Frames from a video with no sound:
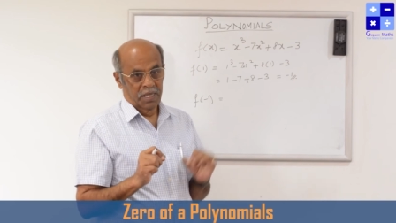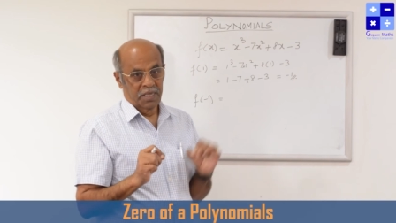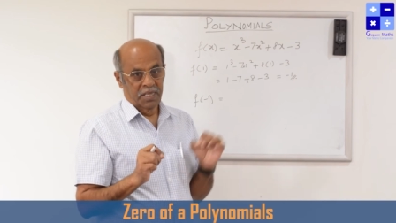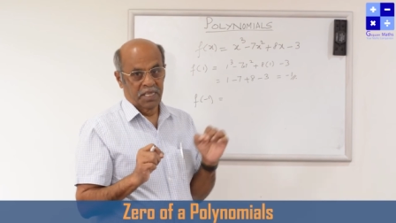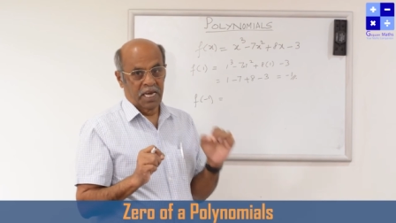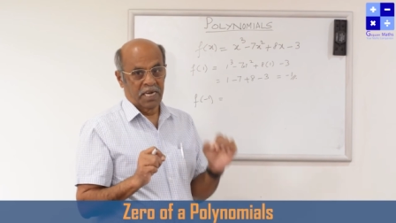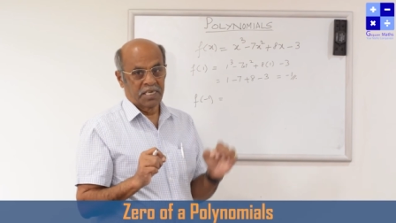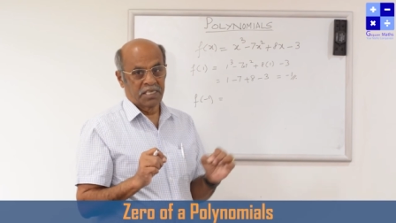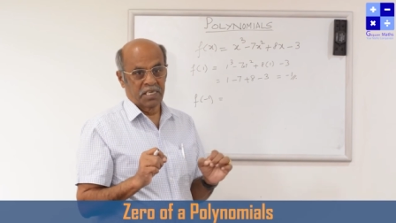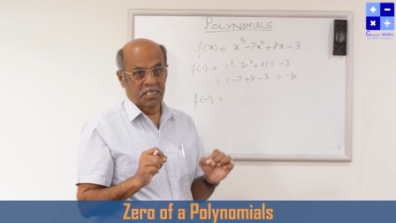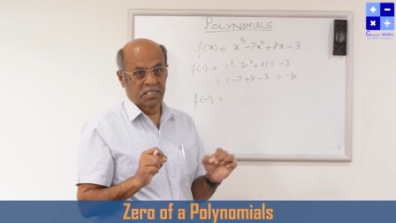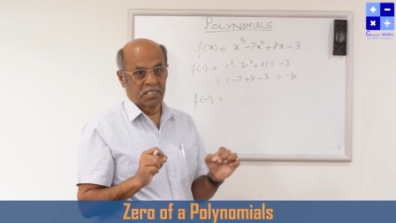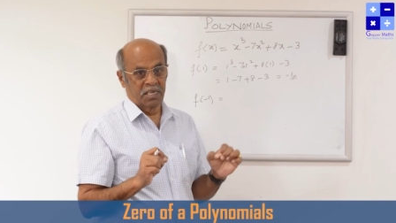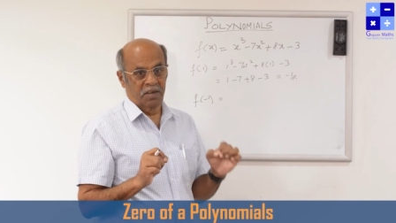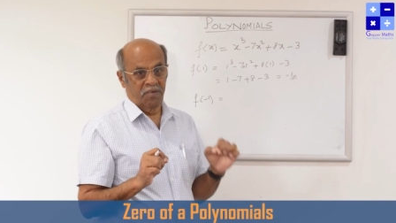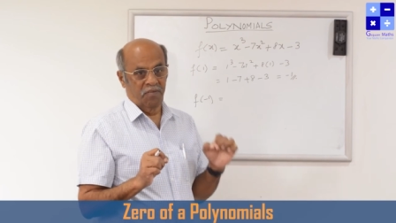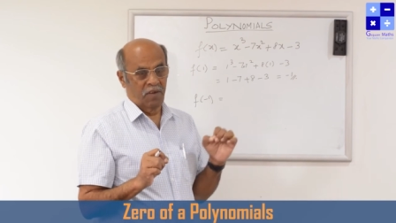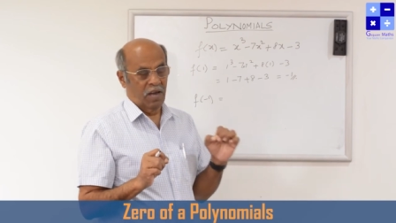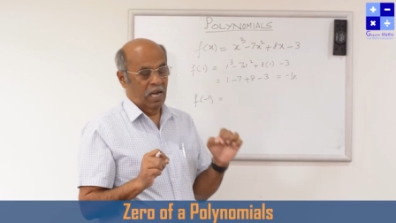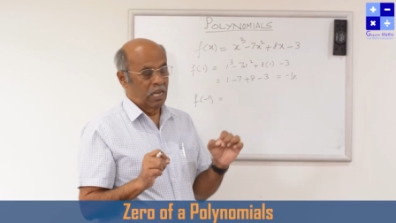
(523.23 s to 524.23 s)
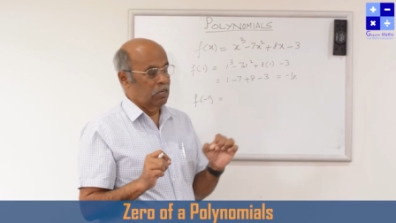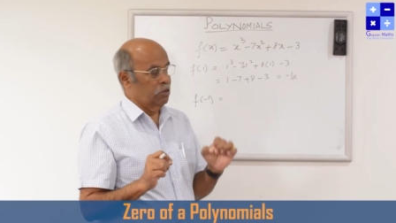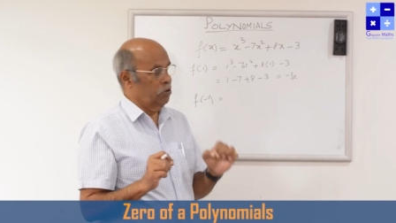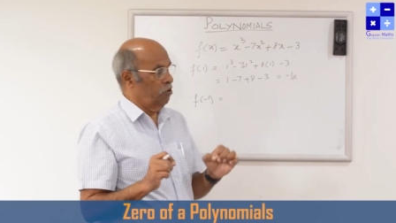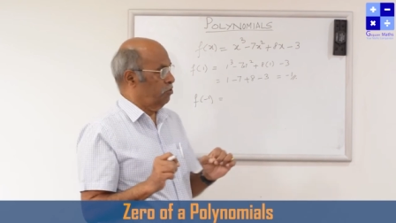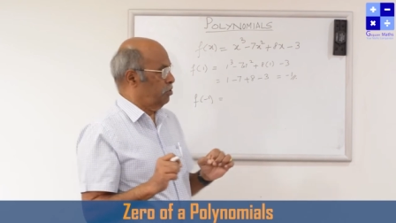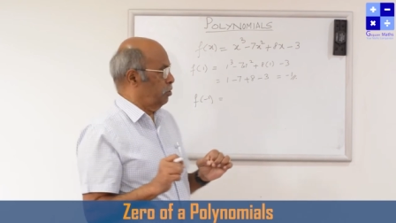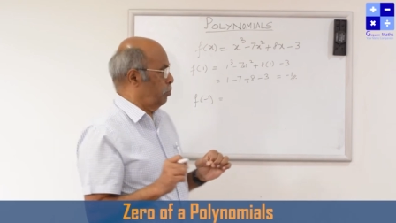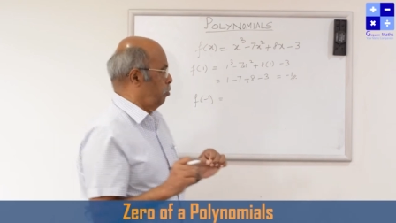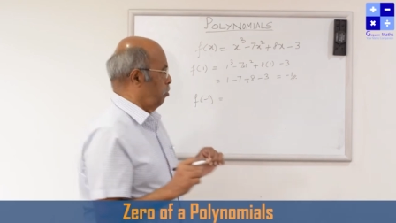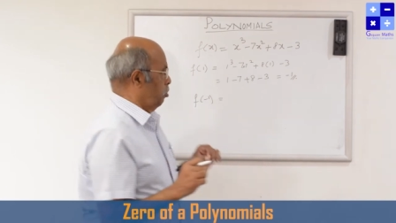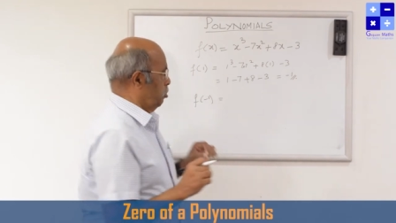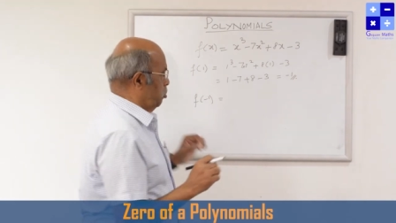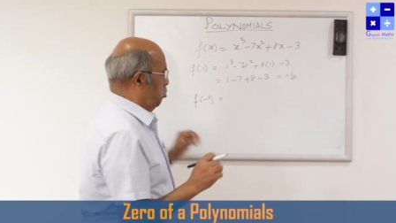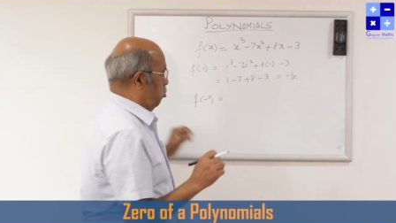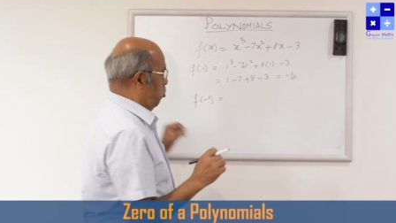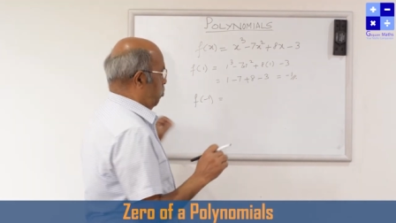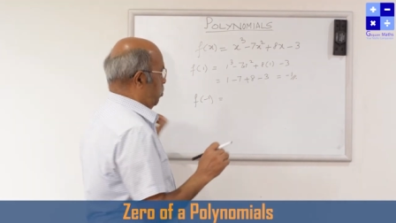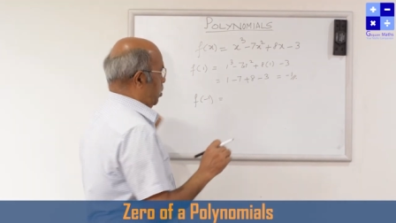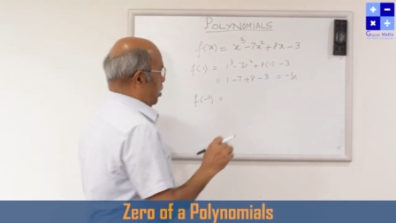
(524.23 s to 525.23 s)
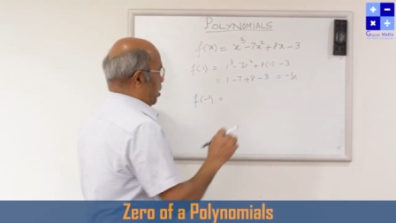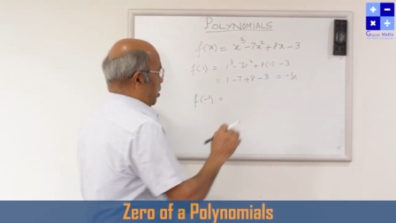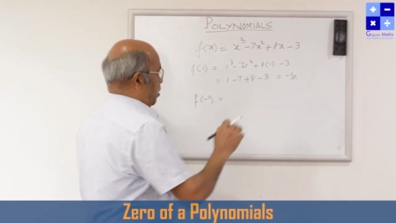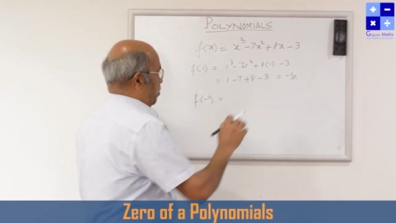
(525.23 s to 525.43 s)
That is the value of the polynomial.